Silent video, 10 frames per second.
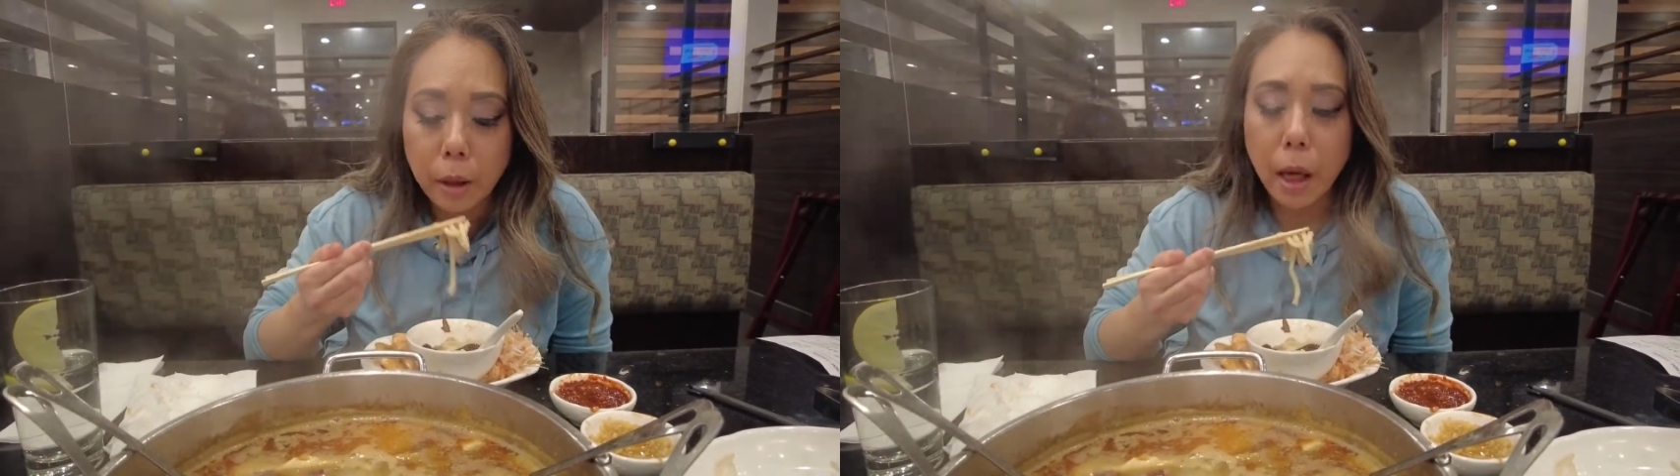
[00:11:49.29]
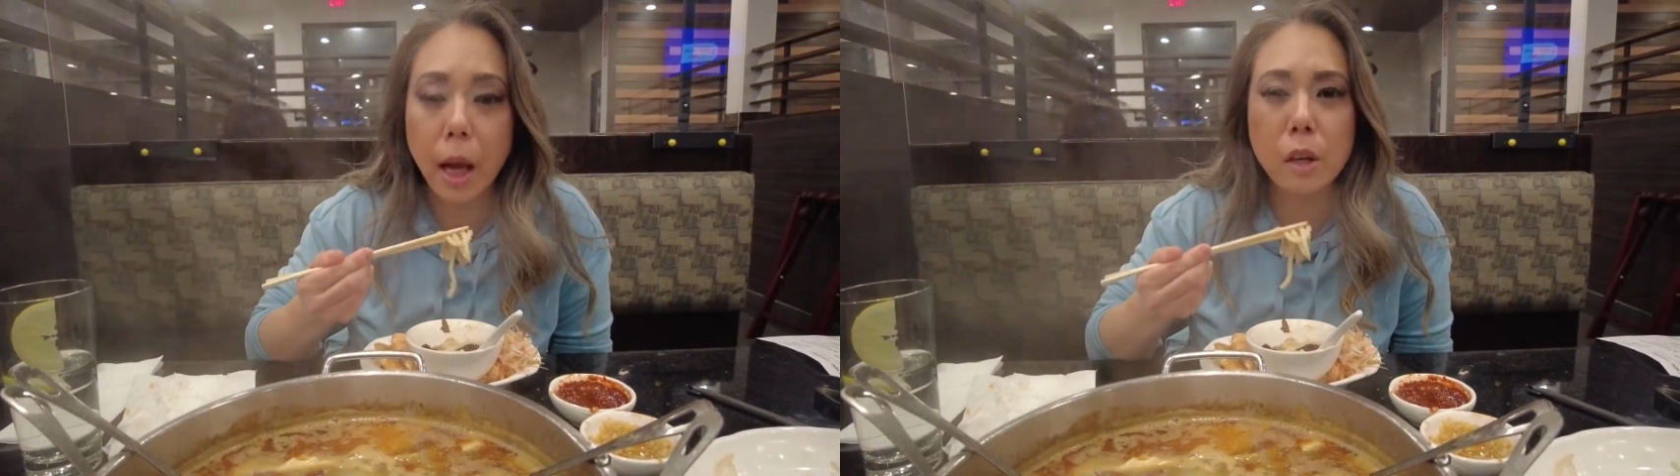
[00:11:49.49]

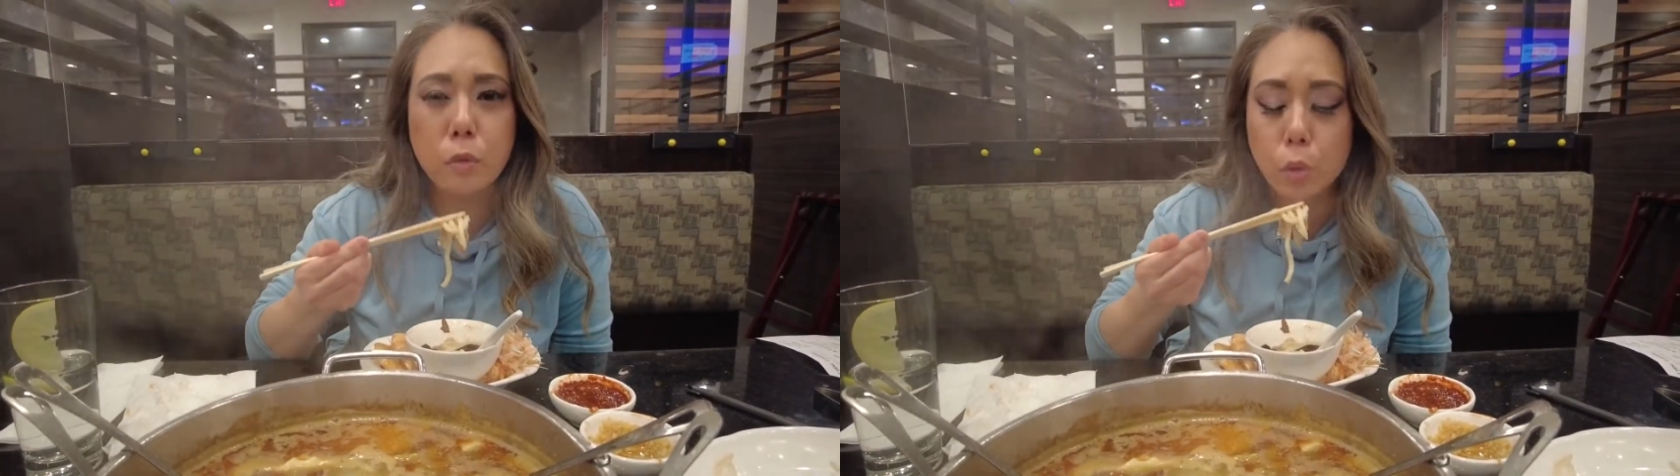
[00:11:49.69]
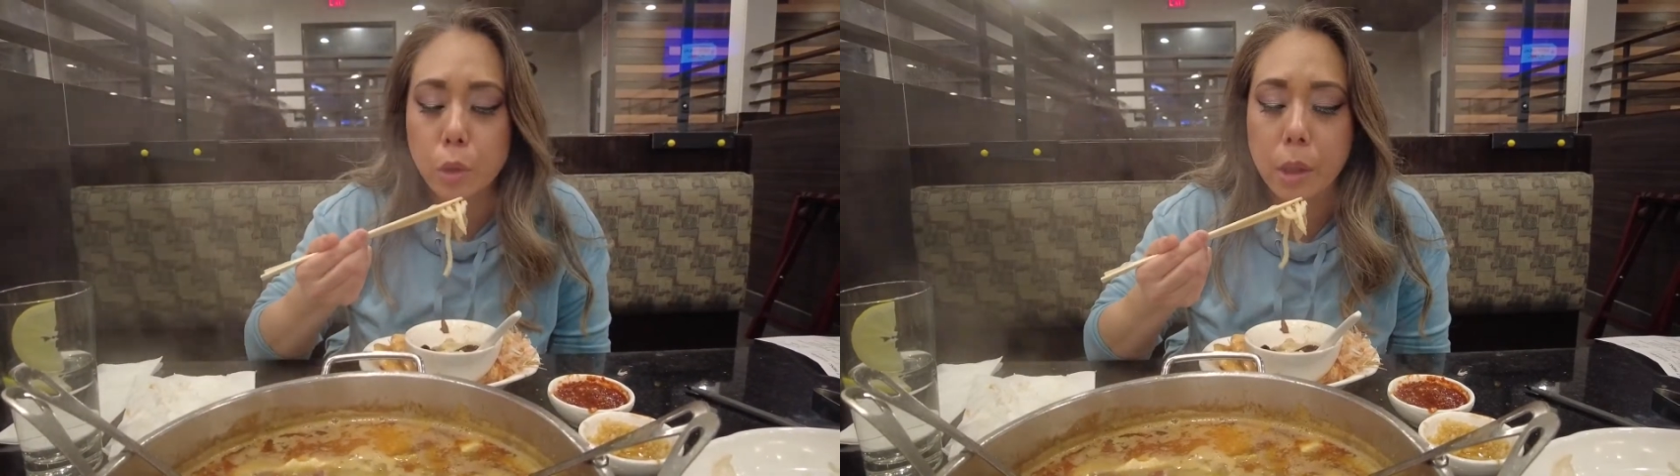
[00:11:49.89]
It kind of
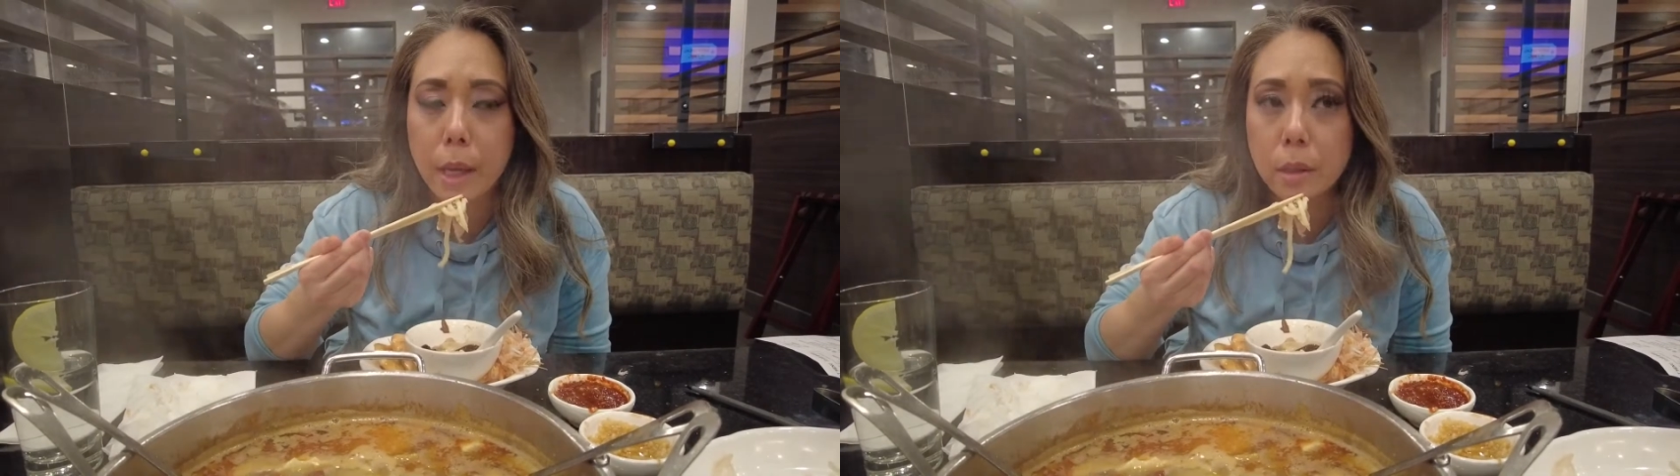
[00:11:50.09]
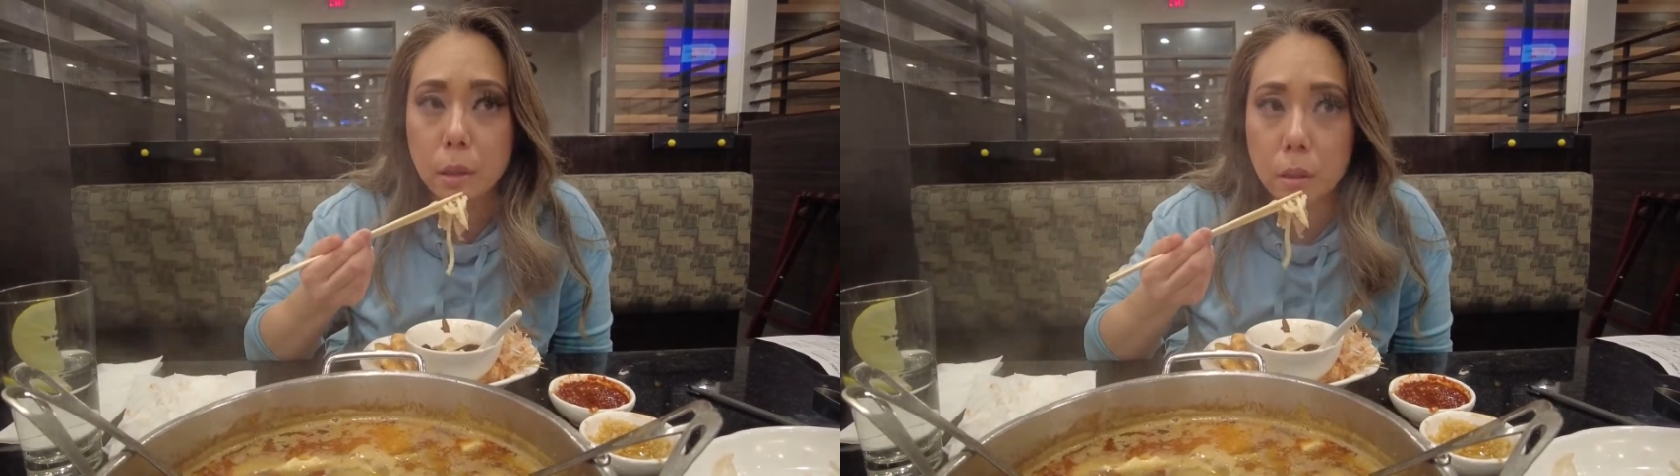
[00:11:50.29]

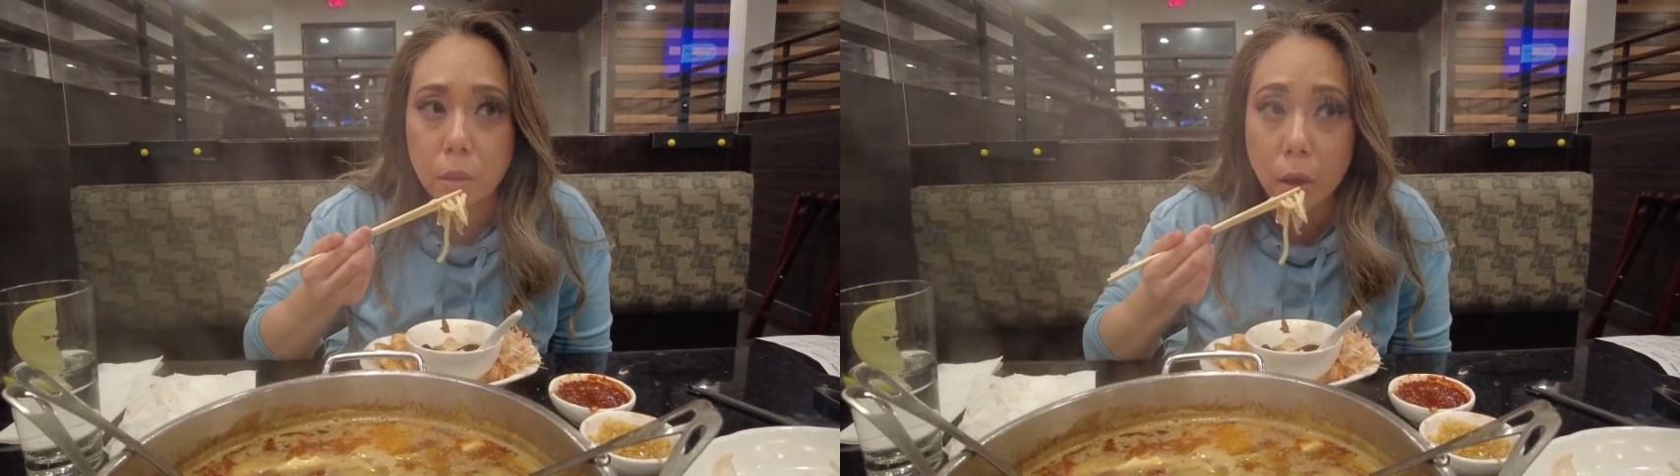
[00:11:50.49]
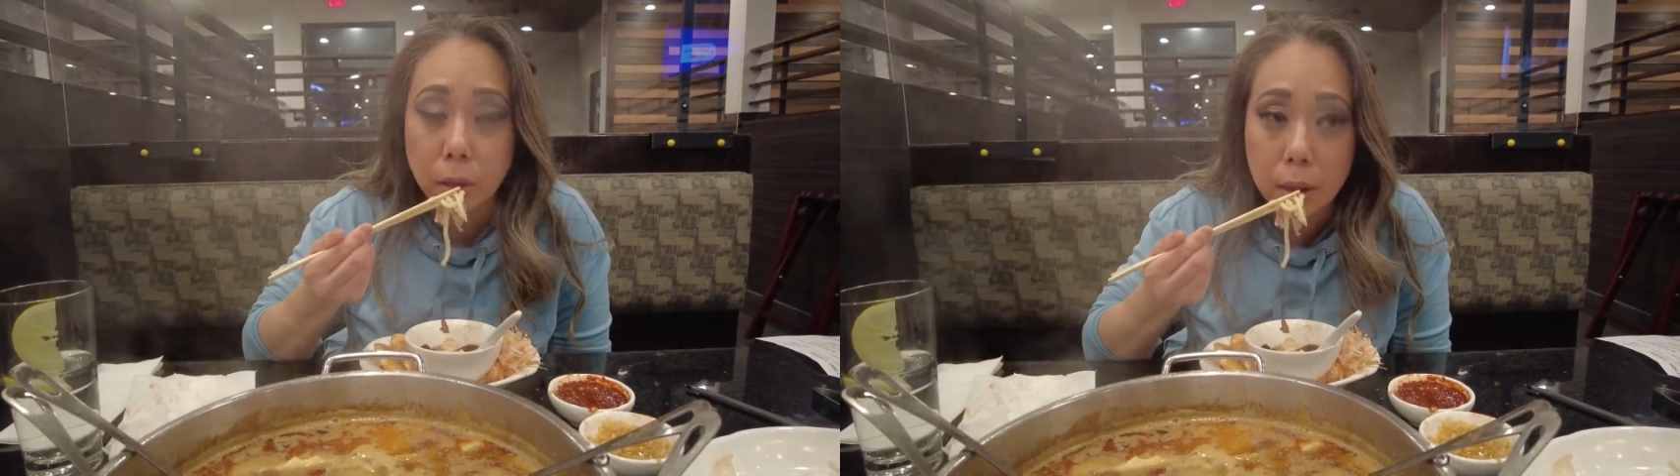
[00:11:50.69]
neutralizes the
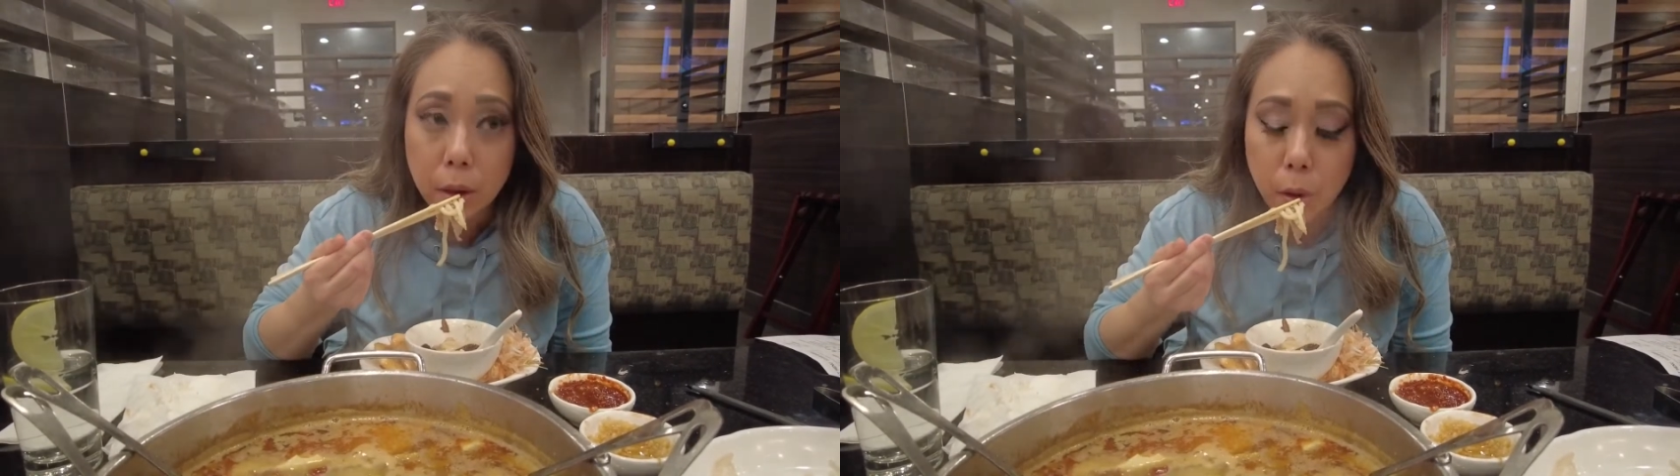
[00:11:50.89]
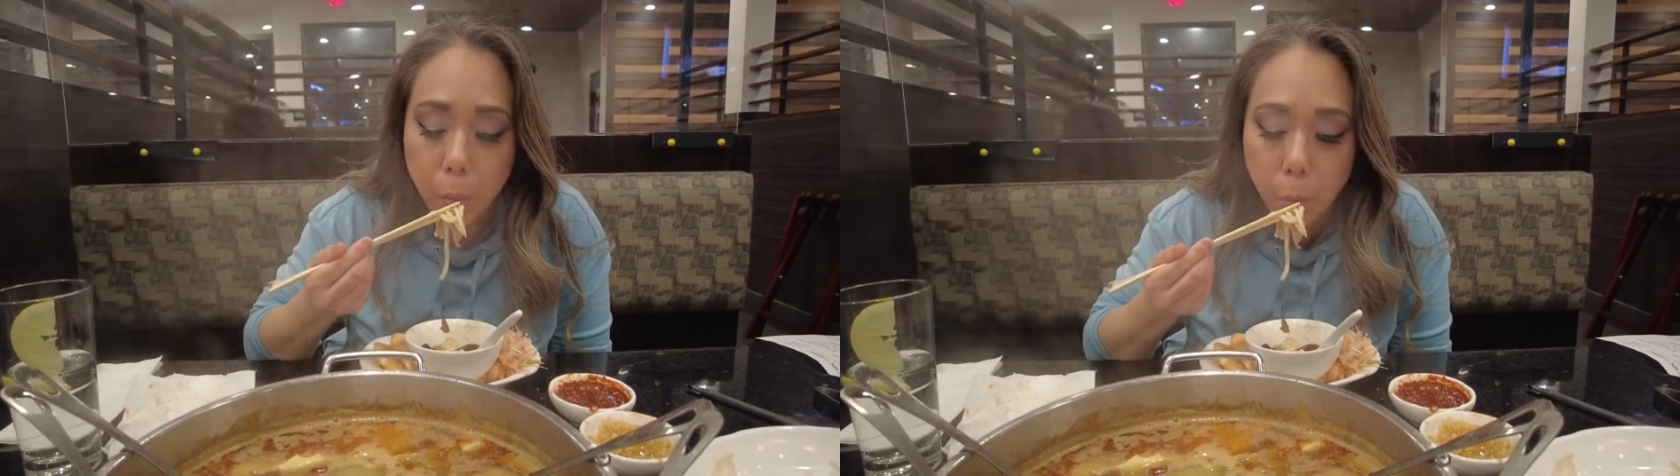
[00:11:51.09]
saltiness.